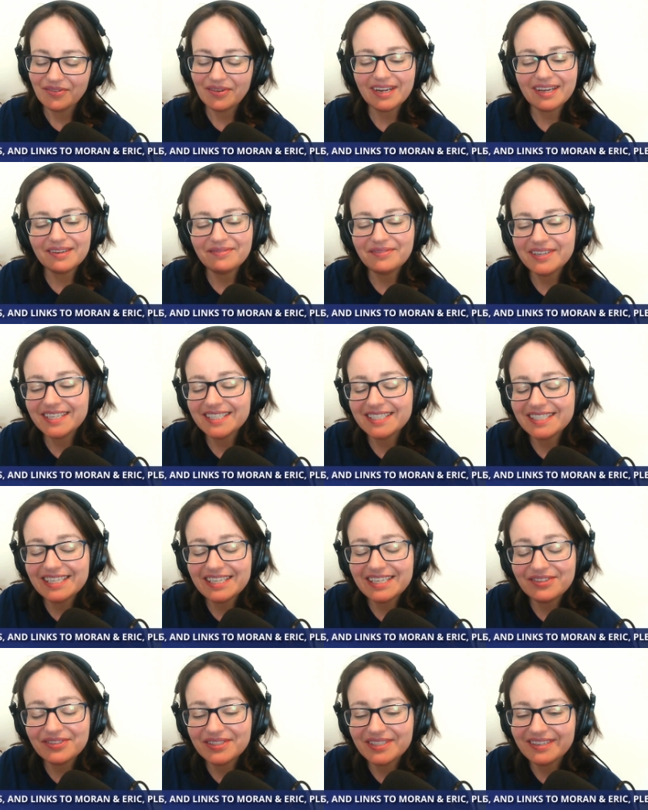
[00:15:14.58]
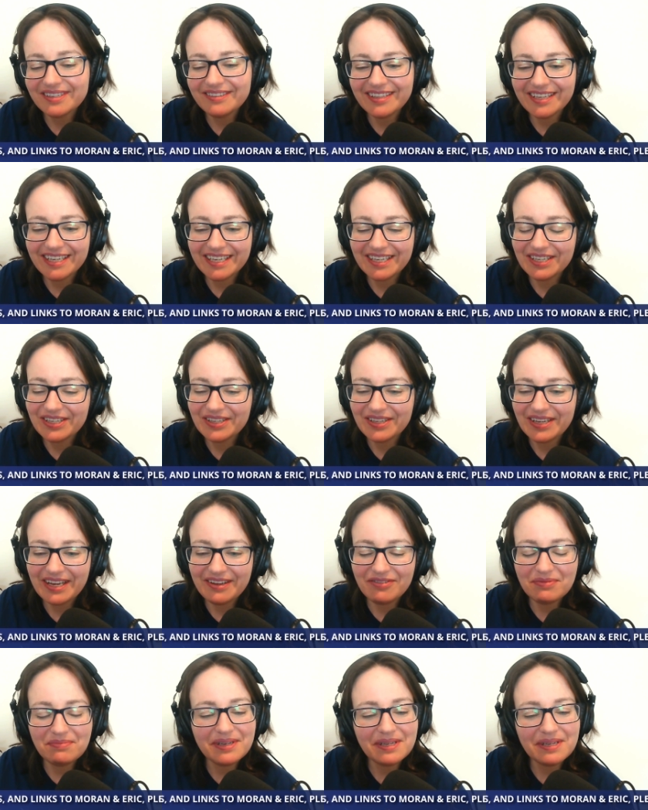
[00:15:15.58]
Well, I personally also thank
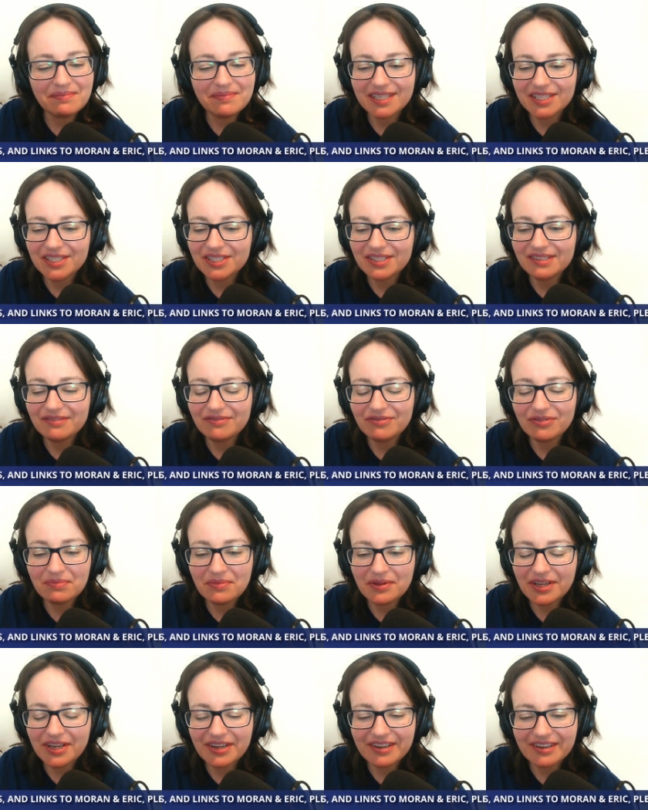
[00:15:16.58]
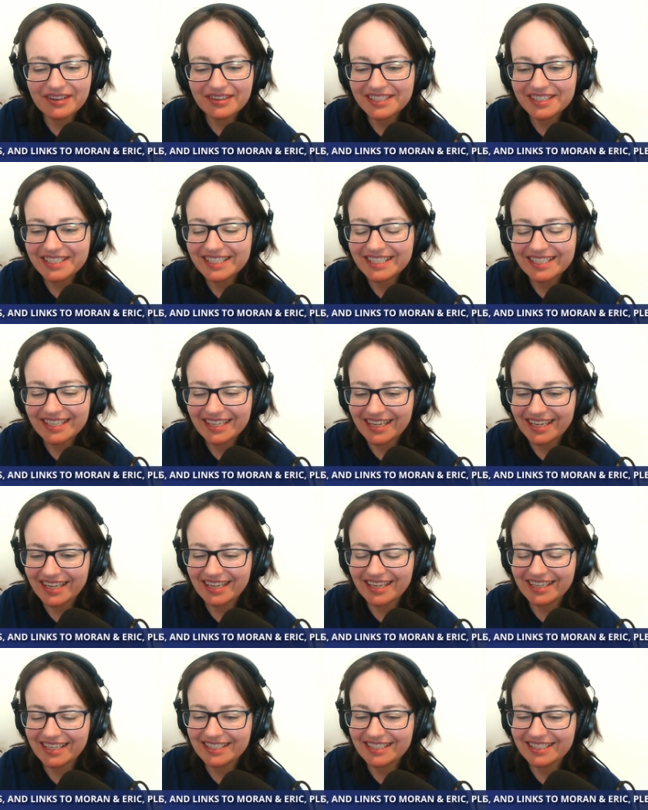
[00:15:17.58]
everybody mentioned from the heart
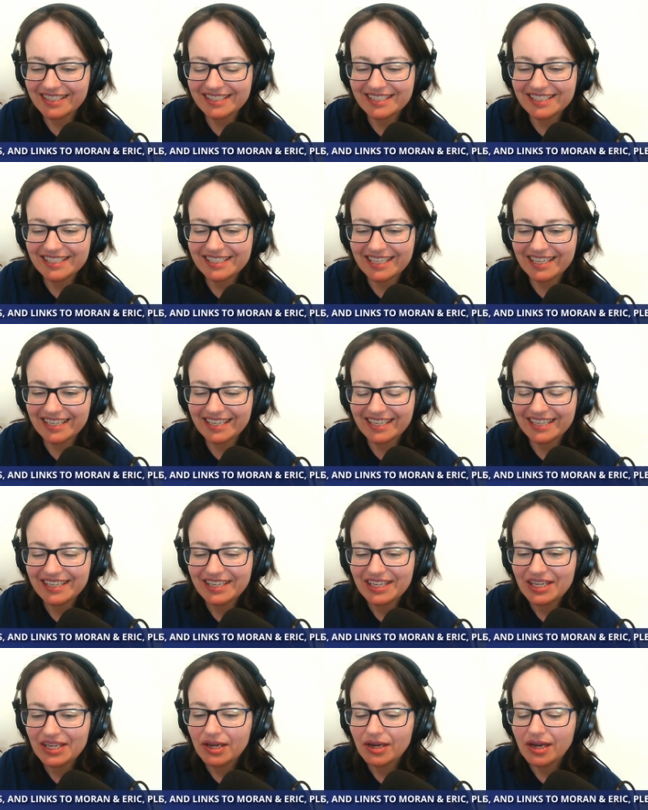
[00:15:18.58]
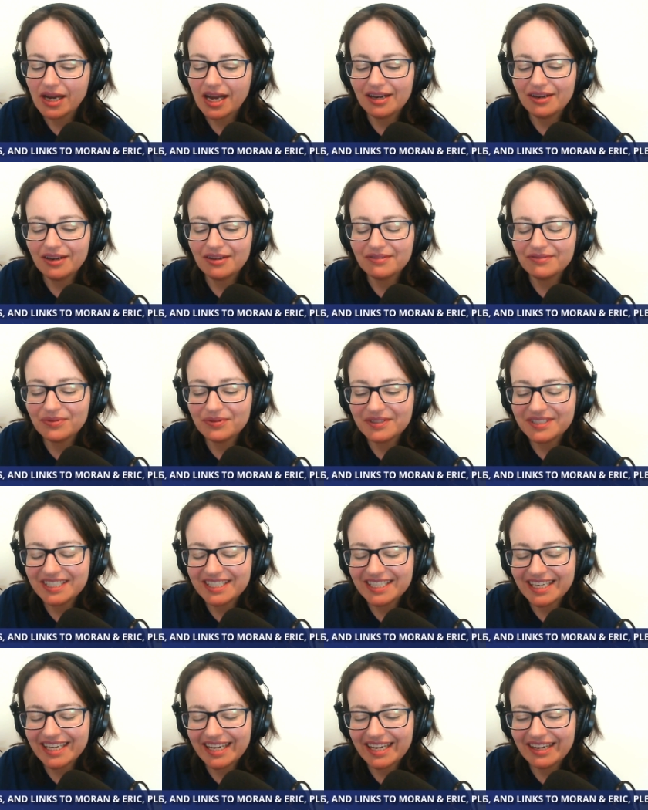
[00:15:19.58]
and uh, I look
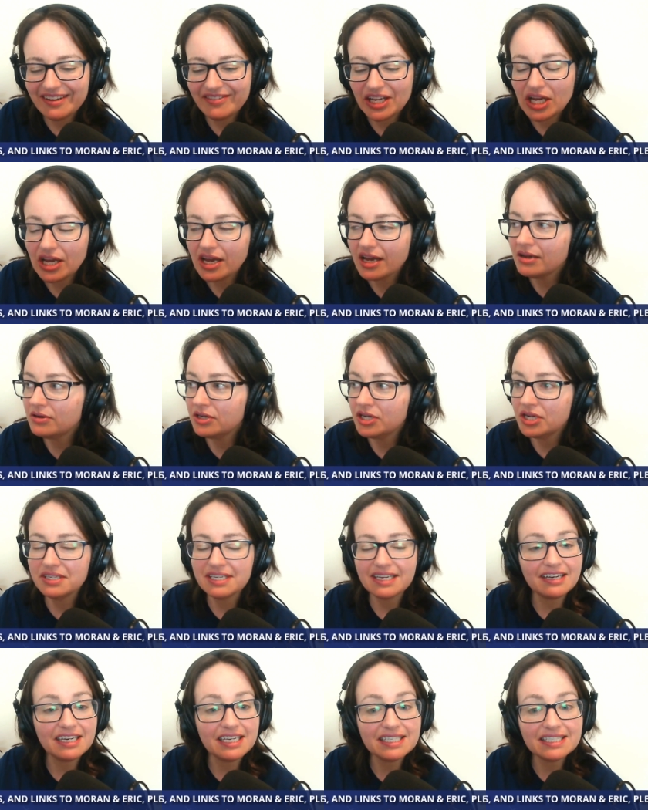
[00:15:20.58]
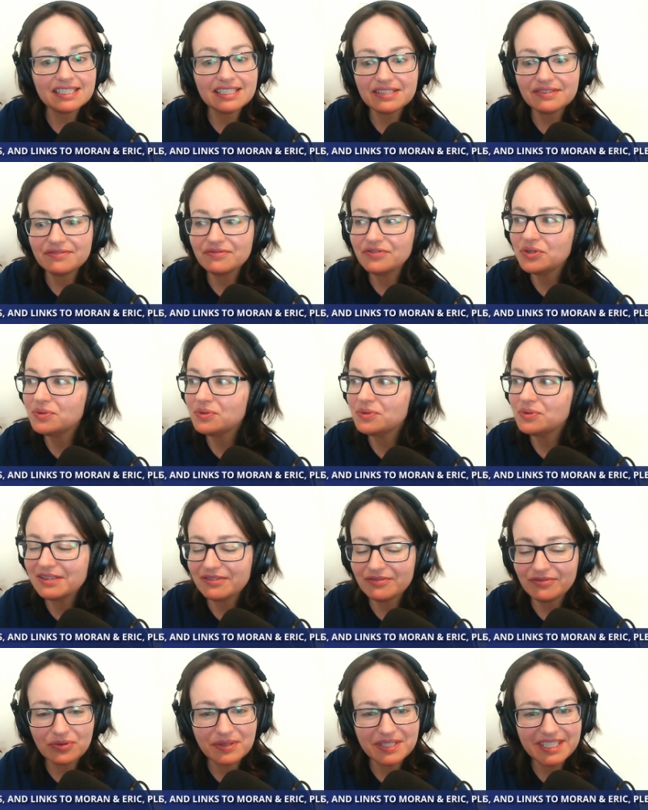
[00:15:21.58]
forward to hearing, and uh, no doubt listeners and viewers
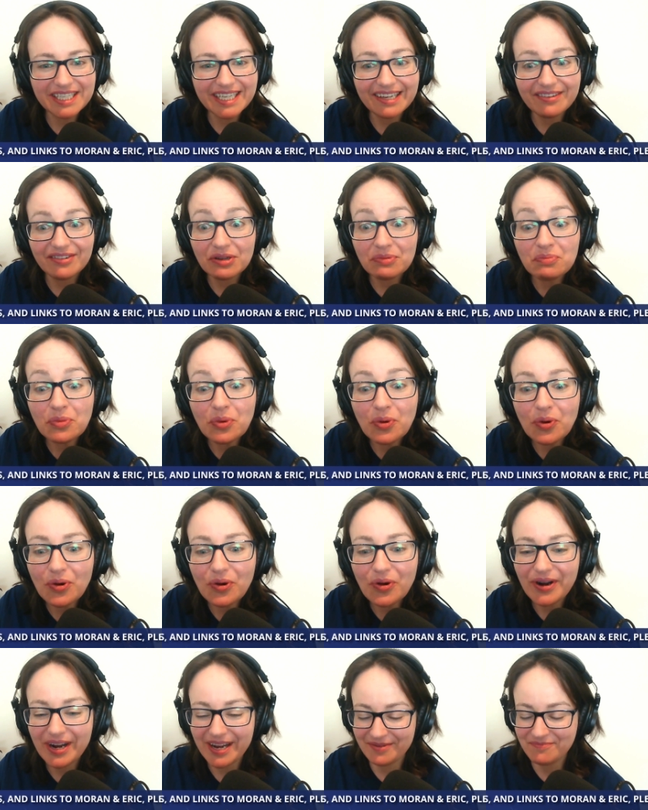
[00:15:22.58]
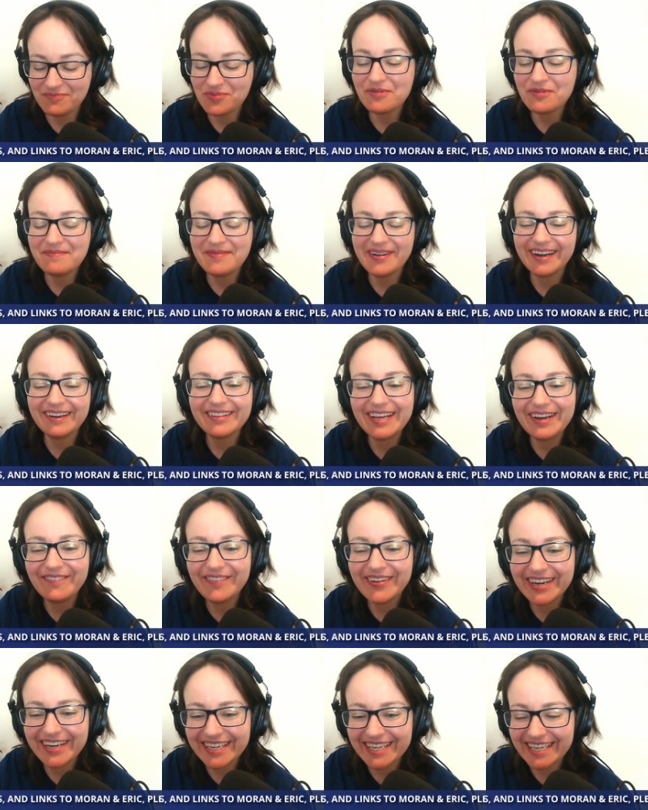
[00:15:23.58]
look forward to hearing more and more about their
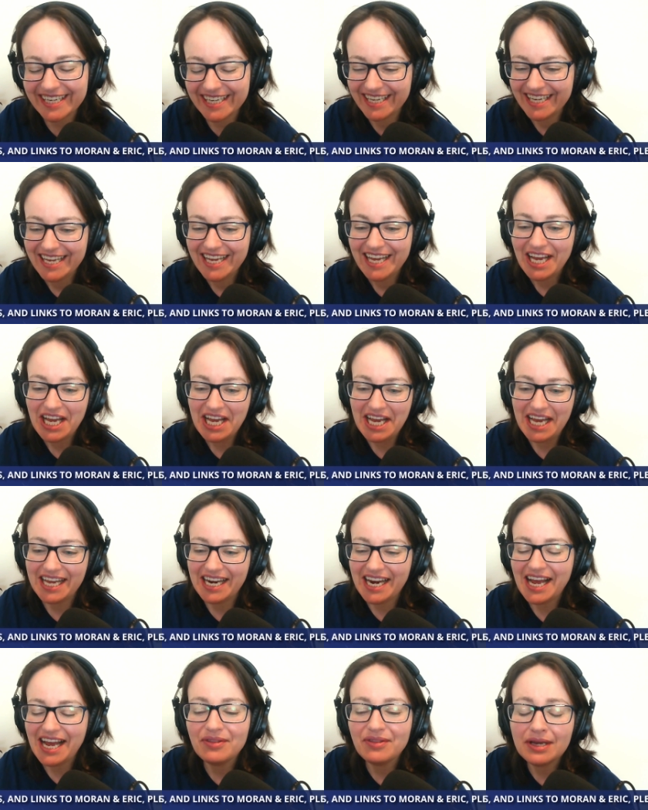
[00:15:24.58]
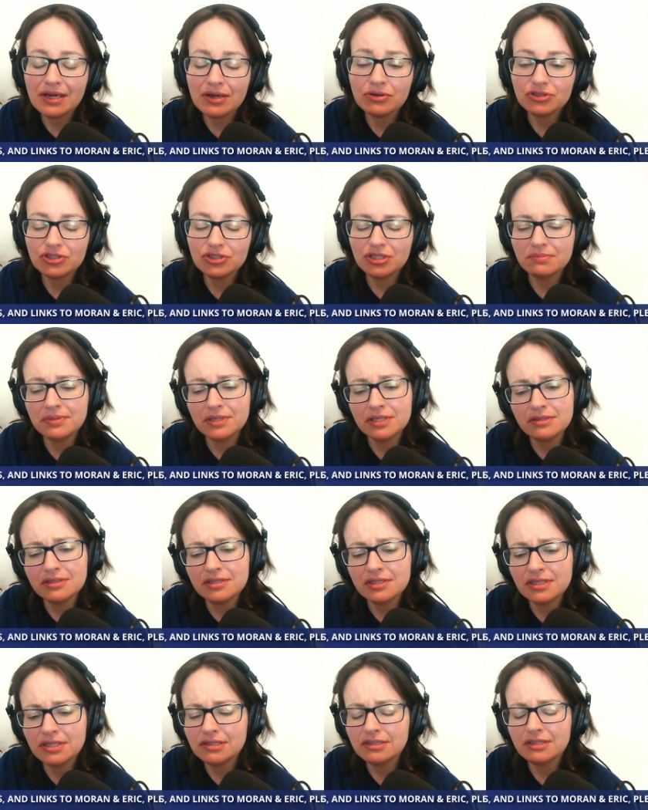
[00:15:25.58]
work and how that
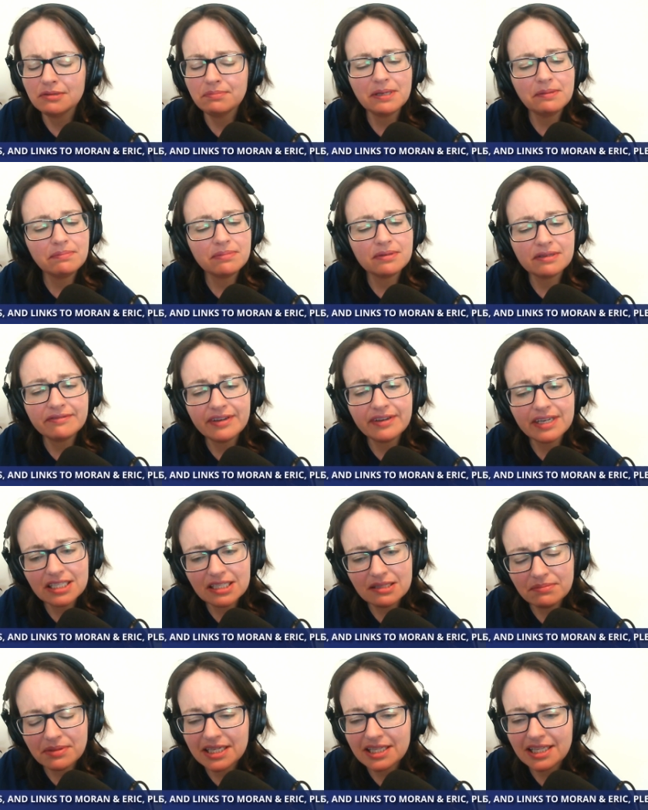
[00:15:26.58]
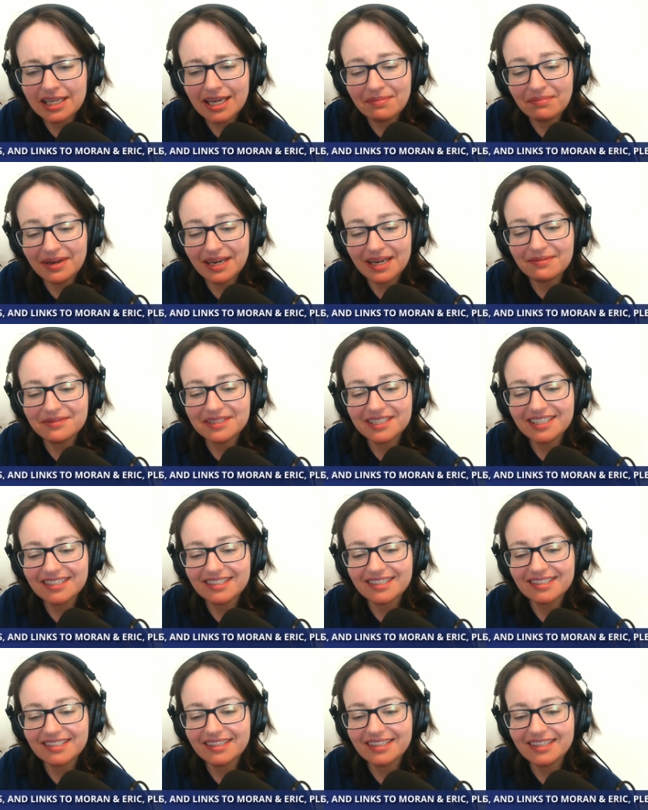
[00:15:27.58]
contributes to the people affected by the
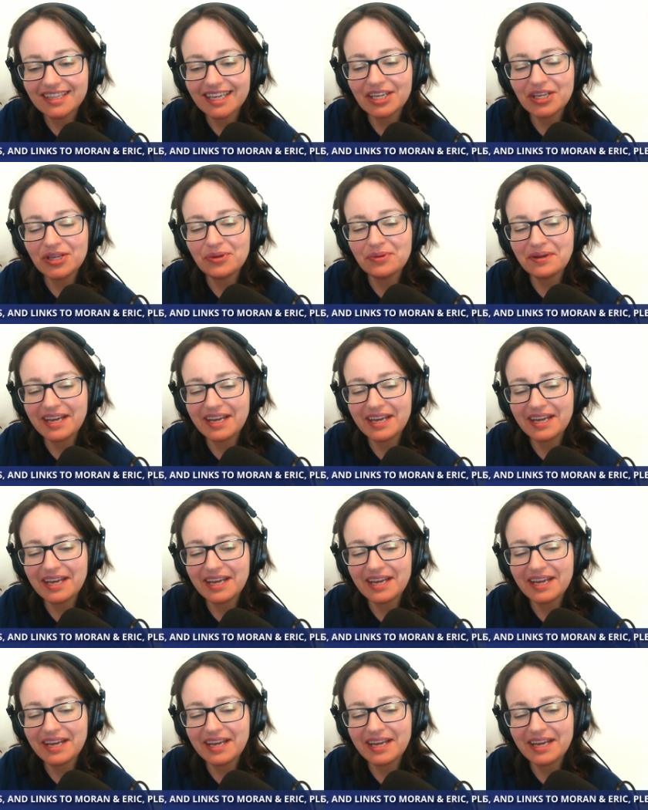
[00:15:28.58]
epilepsies. Thank you